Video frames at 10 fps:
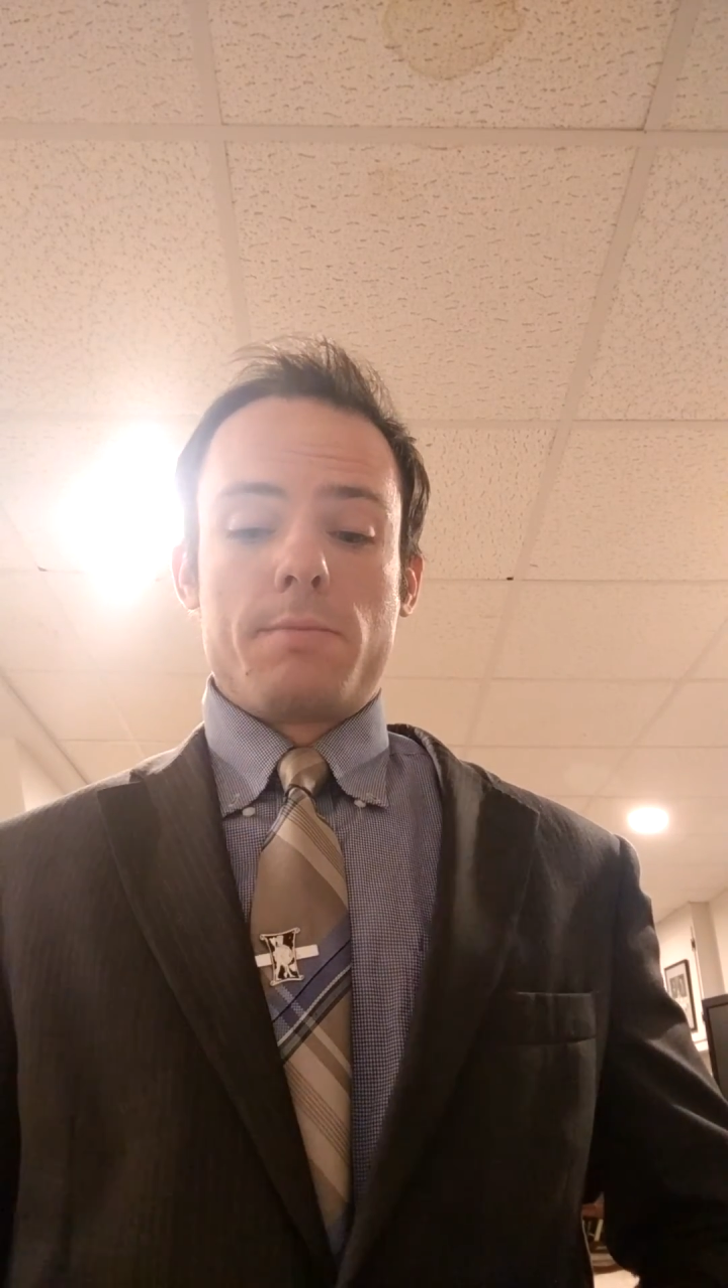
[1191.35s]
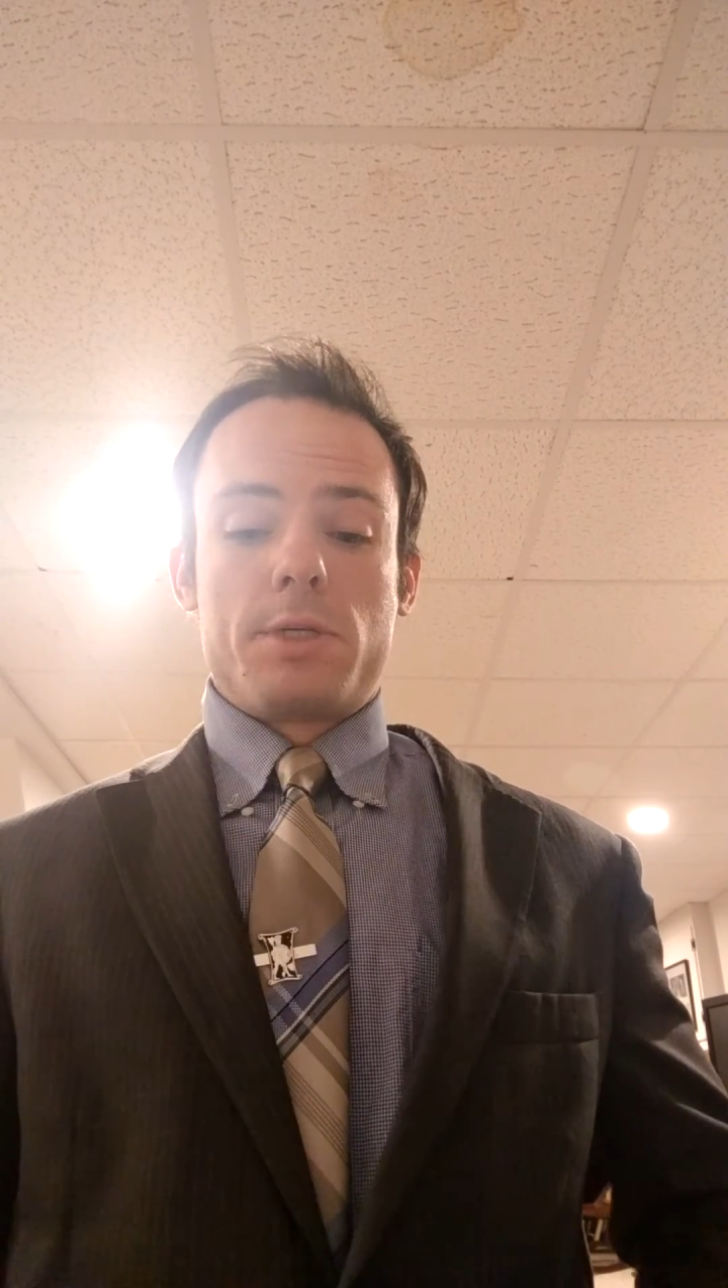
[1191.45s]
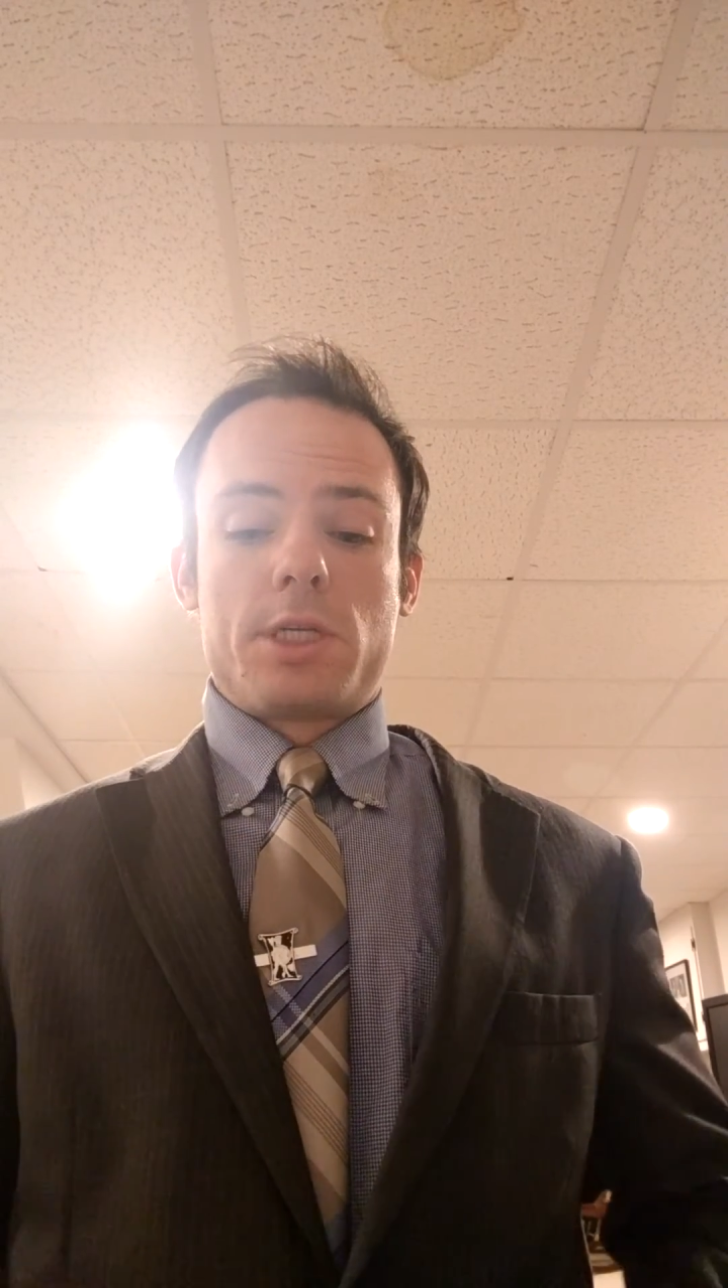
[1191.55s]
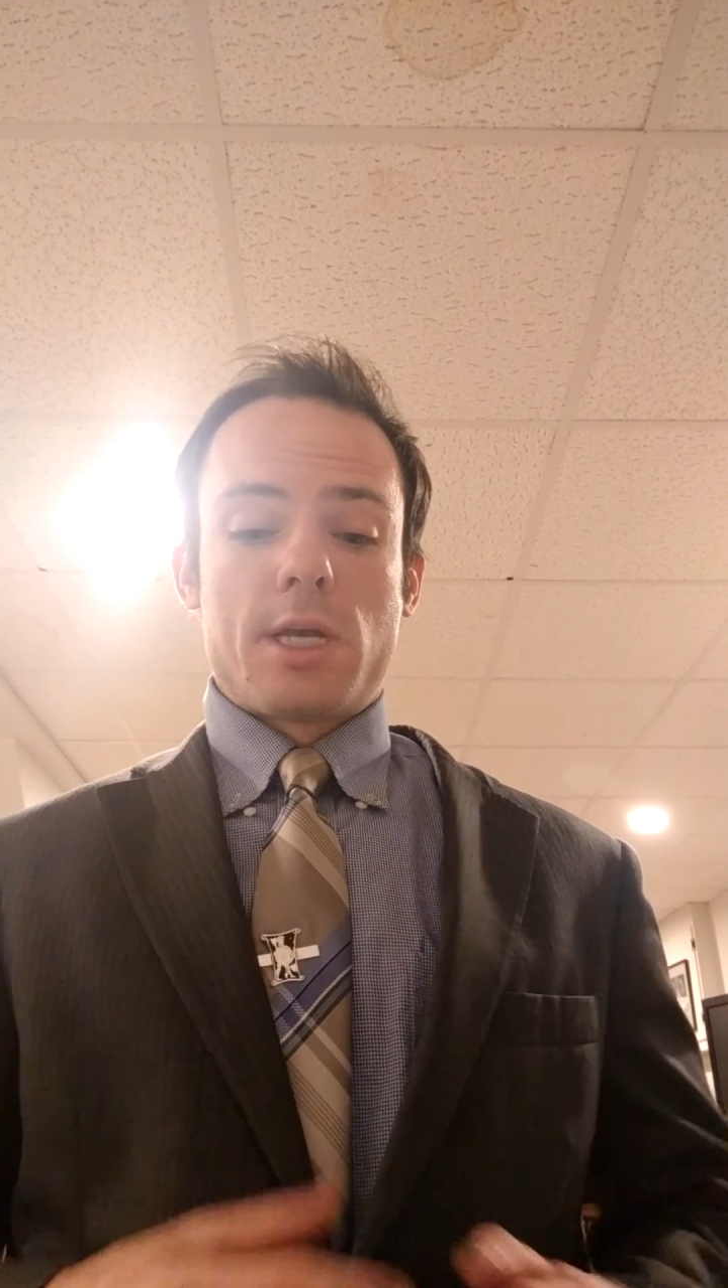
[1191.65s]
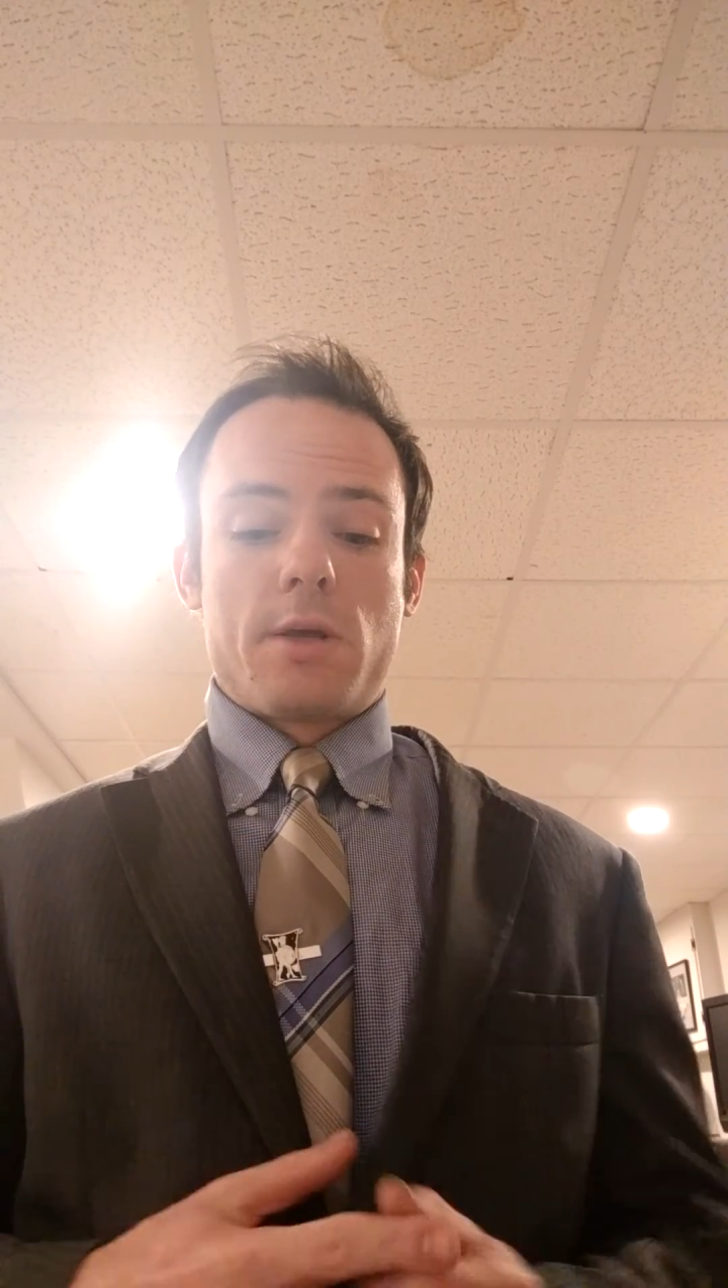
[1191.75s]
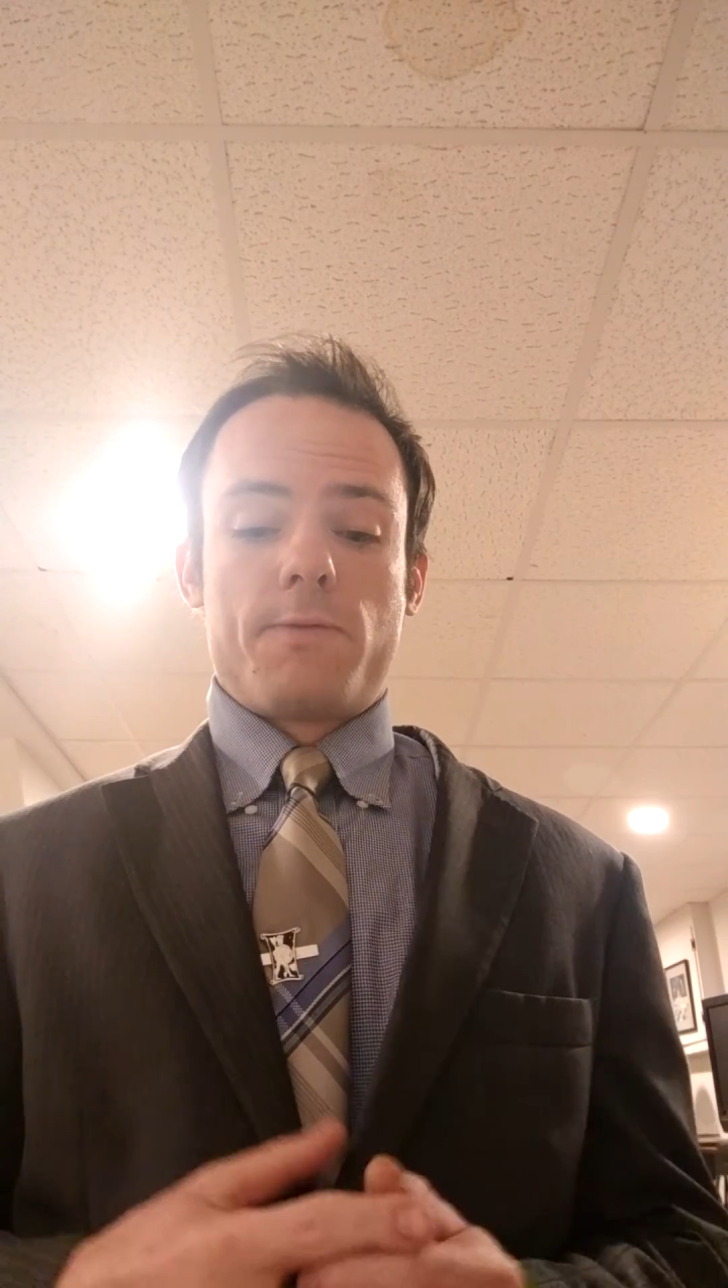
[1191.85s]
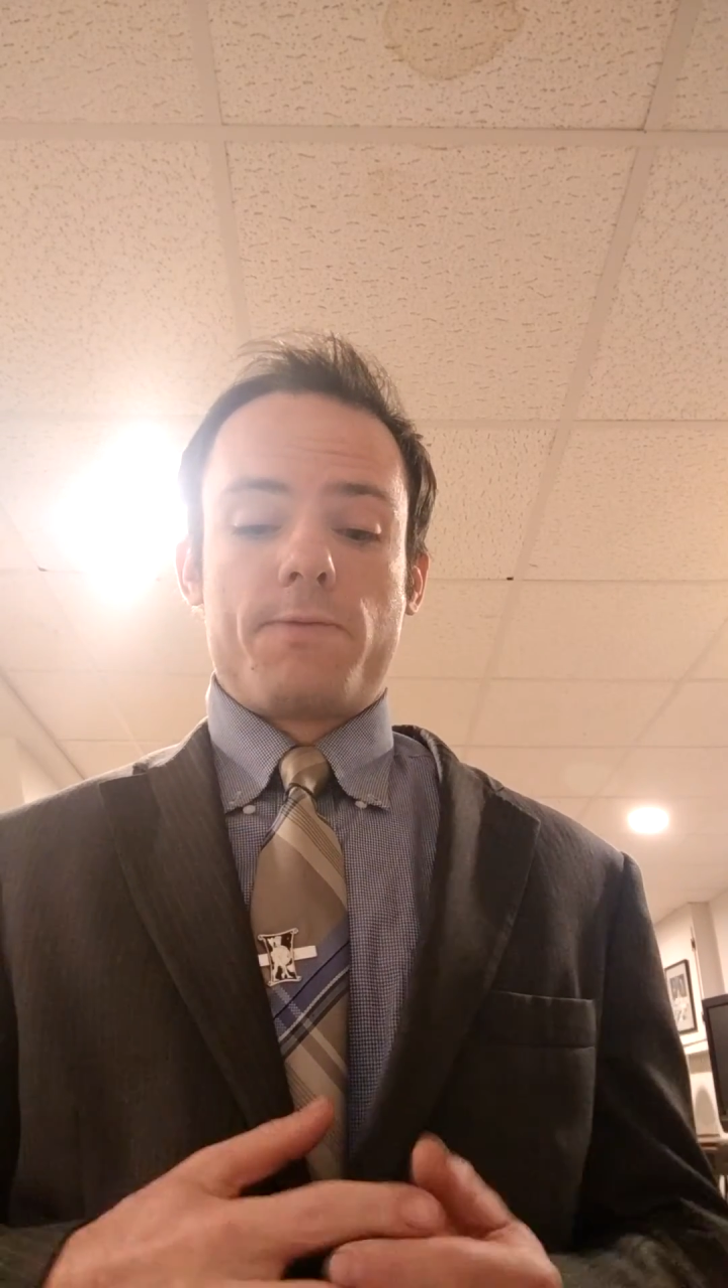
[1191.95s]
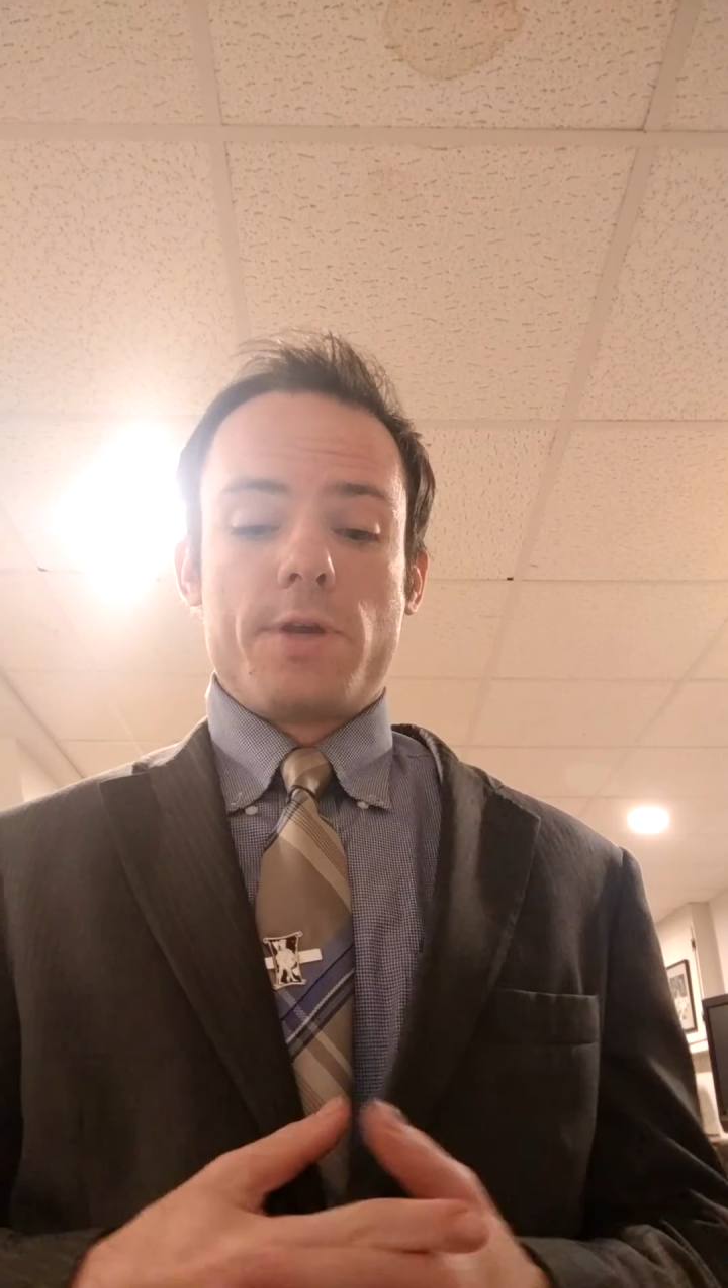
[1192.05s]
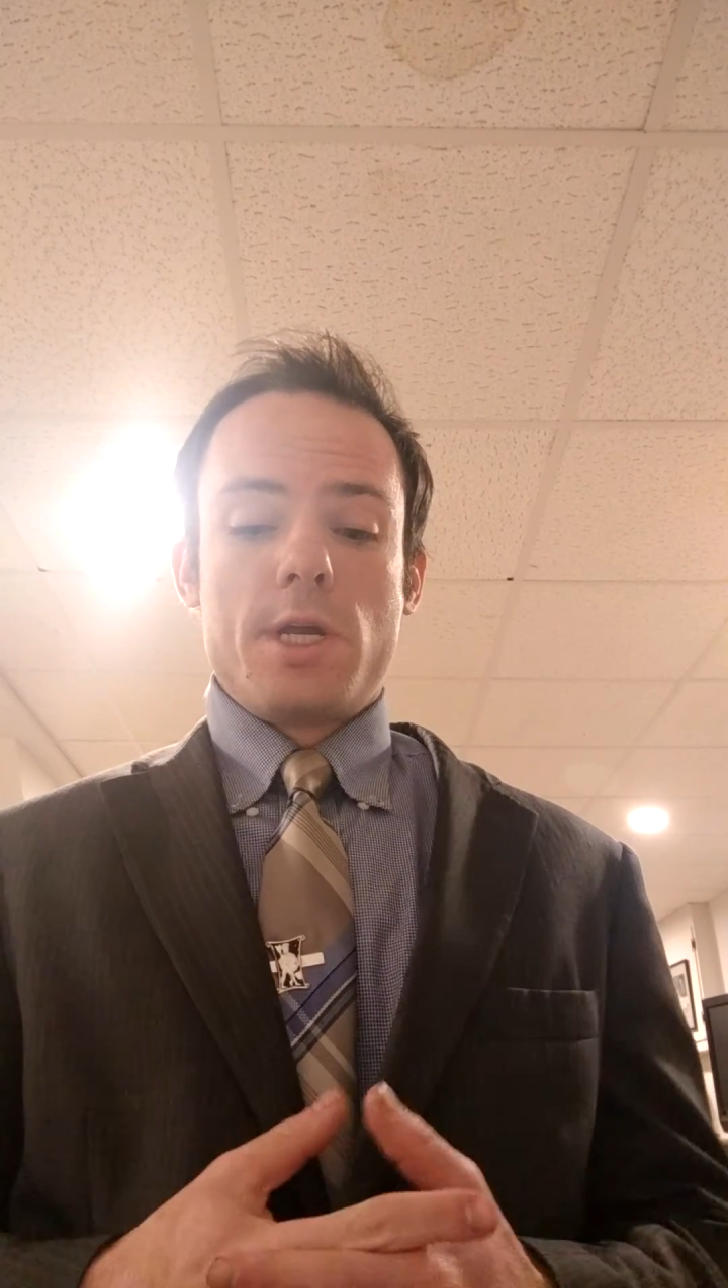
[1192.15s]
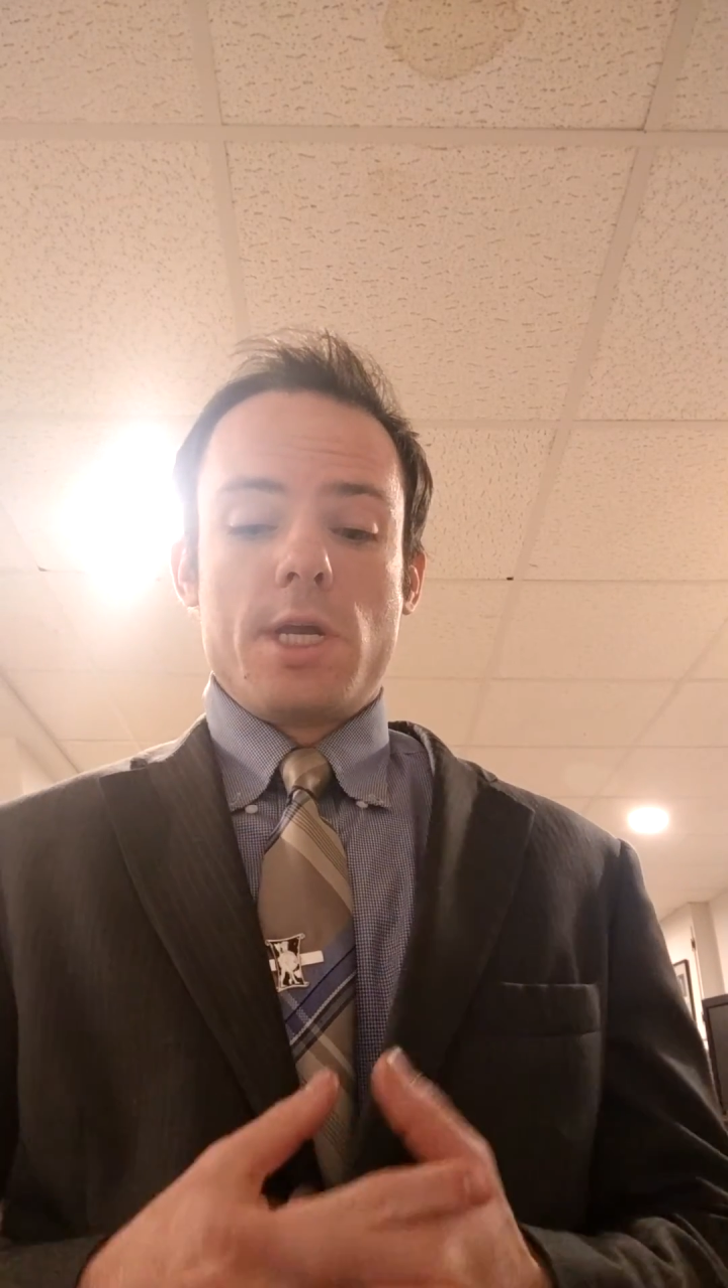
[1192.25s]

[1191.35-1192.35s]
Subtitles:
himself.